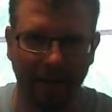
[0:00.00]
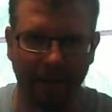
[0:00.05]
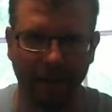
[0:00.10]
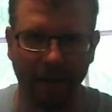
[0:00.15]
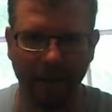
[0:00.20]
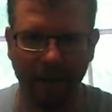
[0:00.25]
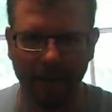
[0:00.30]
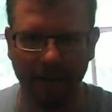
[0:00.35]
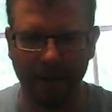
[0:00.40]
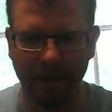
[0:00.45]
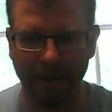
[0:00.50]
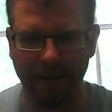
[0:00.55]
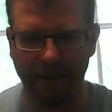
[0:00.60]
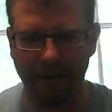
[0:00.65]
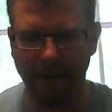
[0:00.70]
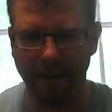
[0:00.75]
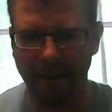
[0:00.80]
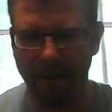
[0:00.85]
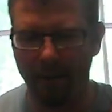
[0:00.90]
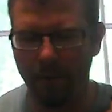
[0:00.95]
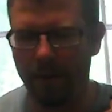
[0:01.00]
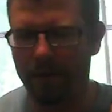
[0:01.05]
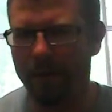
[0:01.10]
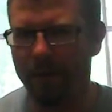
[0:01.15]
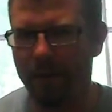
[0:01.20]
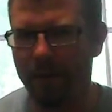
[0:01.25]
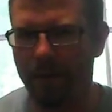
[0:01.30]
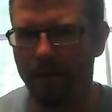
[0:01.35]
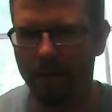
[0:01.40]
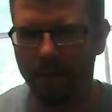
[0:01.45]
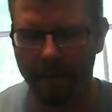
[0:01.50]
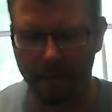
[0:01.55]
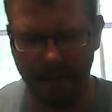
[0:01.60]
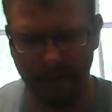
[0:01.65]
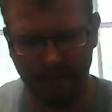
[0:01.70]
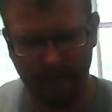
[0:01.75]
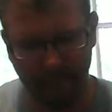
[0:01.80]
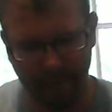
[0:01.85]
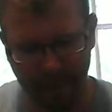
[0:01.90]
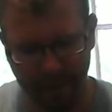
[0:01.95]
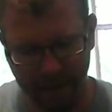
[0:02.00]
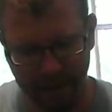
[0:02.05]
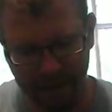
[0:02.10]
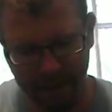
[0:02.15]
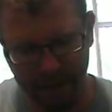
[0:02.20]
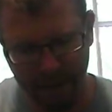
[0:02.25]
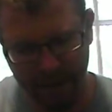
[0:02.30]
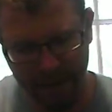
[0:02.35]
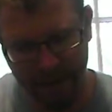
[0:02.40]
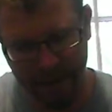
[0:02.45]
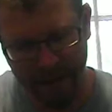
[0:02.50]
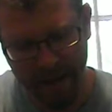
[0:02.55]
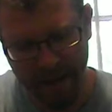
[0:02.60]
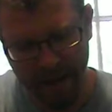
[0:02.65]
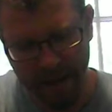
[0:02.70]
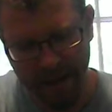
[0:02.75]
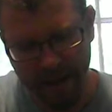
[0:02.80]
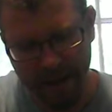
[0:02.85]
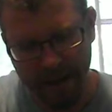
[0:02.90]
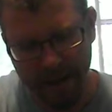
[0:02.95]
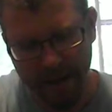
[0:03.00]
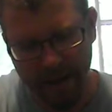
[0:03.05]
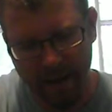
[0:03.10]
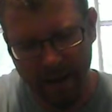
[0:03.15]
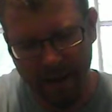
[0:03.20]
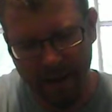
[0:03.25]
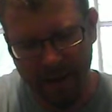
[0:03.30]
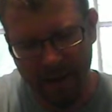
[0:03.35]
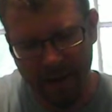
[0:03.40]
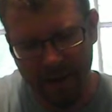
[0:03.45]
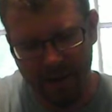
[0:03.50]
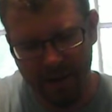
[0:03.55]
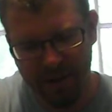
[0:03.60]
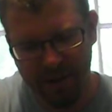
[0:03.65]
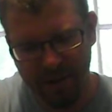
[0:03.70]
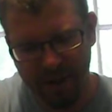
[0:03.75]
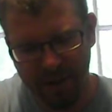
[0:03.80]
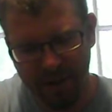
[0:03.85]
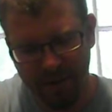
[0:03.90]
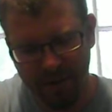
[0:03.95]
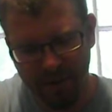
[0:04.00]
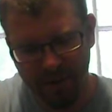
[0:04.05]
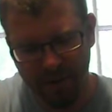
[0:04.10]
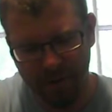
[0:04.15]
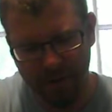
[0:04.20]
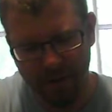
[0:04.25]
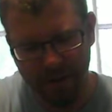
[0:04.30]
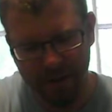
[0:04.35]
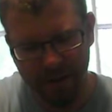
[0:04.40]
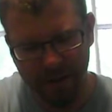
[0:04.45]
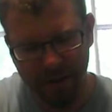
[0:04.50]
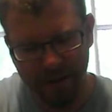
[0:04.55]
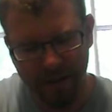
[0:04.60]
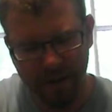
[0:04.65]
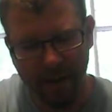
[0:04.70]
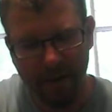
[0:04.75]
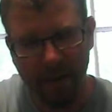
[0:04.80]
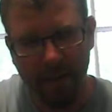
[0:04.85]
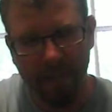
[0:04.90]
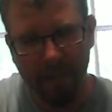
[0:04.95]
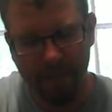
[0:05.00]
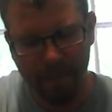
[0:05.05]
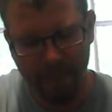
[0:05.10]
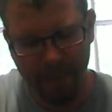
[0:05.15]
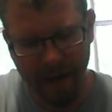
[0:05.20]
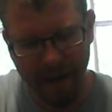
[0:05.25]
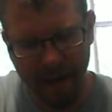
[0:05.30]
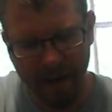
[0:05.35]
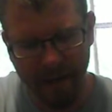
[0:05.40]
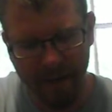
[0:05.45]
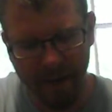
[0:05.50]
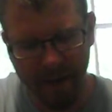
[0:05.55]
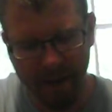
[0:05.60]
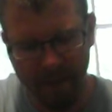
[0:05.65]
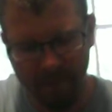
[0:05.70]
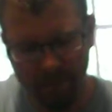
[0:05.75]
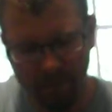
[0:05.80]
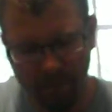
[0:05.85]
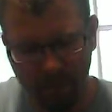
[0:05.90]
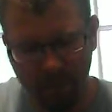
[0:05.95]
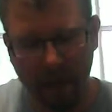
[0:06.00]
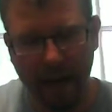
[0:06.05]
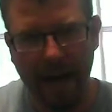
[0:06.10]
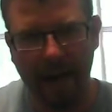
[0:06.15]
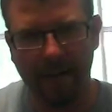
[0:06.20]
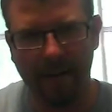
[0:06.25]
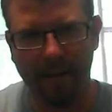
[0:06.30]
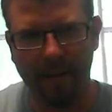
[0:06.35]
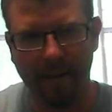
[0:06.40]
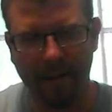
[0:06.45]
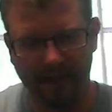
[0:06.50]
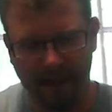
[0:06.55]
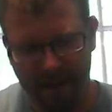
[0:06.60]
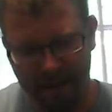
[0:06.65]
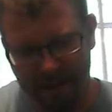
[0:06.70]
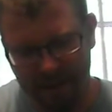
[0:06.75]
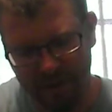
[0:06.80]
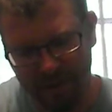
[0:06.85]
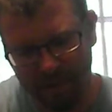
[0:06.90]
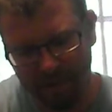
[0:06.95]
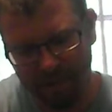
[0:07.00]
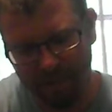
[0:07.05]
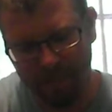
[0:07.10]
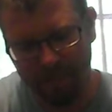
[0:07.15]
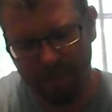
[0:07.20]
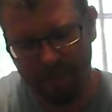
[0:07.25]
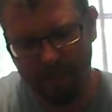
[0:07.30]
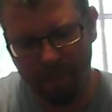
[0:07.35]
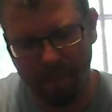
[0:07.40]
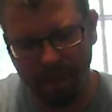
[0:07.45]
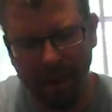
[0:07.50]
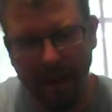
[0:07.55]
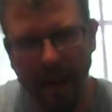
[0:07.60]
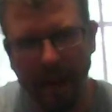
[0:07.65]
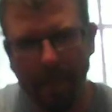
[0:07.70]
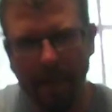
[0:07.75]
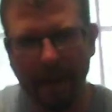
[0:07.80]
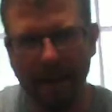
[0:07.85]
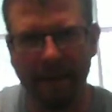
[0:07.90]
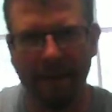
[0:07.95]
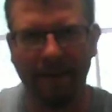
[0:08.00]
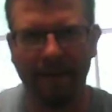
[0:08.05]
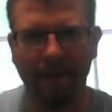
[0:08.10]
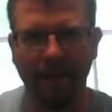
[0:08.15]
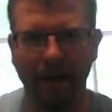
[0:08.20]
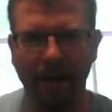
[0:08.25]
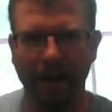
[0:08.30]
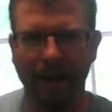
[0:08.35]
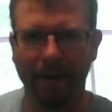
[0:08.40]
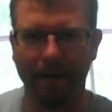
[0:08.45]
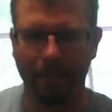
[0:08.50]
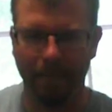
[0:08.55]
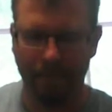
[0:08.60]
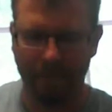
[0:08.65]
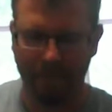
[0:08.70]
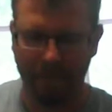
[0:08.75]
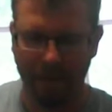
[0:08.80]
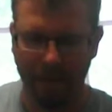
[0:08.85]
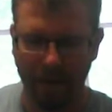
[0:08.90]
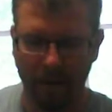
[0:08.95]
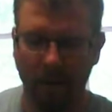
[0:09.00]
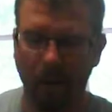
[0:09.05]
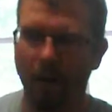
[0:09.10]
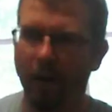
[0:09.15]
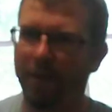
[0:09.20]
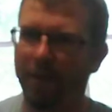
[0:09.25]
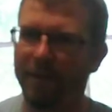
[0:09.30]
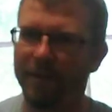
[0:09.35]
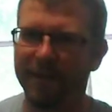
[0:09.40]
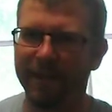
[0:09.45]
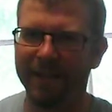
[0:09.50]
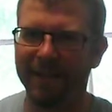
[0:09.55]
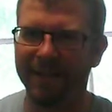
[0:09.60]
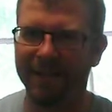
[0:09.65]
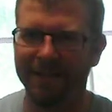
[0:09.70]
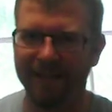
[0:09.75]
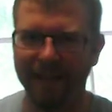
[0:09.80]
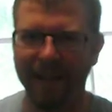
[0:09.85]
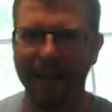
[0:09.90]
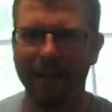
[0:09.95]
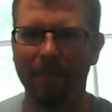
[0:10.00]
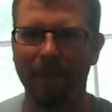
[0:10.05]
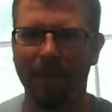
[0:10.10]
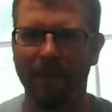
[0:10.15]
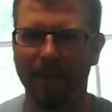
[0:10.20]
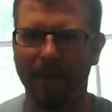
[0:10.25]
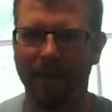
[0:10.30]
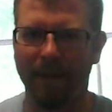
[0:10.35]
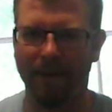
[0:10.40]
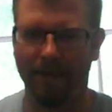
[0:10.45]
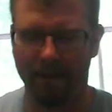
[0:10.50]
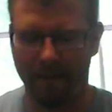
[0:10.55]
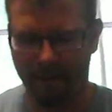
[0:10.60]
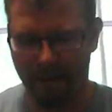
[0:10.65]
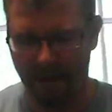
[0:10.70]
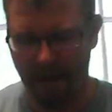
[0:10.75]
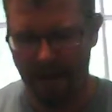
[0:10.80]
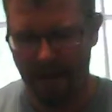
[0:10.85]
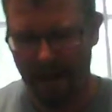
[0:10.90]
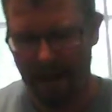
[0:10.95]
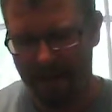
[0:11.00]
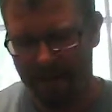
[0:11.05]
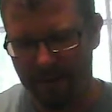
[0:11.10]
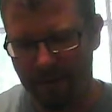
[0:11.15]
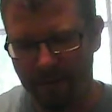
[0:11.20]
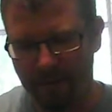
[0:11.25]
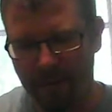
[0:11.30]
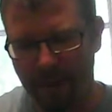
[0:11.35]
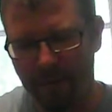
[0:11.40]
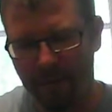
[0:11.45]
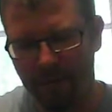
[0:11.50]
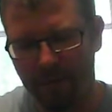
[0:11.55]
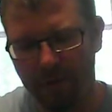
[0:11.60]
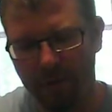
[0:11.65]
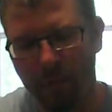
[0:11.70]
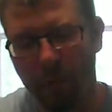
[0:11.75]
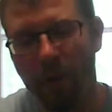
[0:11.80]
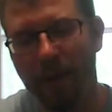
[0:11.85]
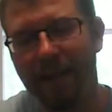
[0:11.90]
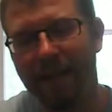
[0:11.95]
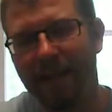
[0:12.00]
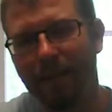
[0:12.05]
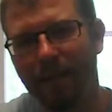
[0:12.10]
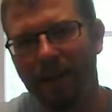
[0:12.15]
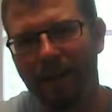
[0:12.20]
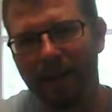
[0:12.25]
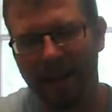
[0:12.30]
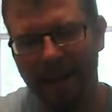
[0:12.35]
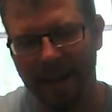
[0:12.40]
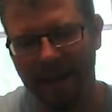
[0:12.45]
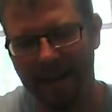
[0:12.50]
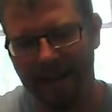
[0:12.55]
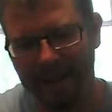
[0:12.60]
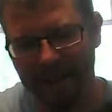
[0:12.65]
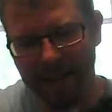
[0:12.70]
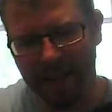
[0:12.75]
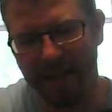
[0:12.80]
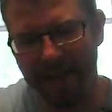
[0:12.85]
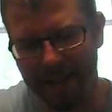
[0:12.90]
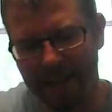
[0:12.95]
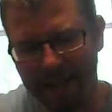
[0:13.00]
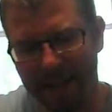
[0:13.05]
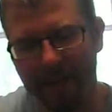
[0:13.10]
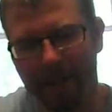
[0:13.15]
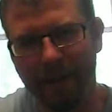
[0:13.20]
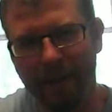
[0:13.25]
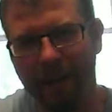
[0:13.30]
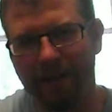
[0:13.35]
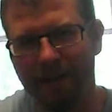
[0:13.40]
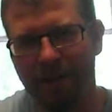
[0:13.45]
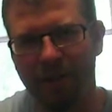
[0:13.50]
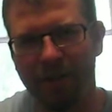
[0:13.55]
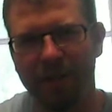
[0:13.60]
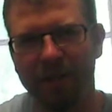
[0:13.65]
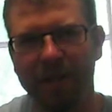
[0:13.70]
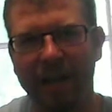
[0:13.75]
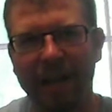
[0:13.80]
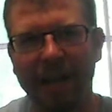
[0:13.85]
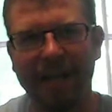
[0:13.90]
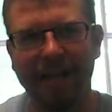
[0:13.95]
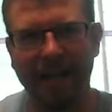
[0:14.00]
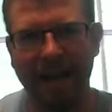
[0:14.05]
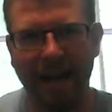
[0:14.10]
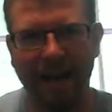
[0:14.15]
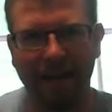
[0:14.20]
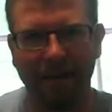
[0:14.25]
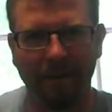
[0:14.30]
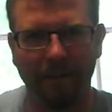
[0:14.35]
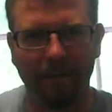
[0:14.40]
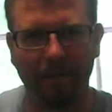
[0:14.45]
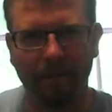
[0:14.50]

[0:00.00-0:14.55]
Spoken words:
video he just did, and watch a number of Henry videos. The shells barely roll out of the gun, just plop out the side. Ours did the same thing. Sometimes so weak it would lay in the gun and you would have to shake it out.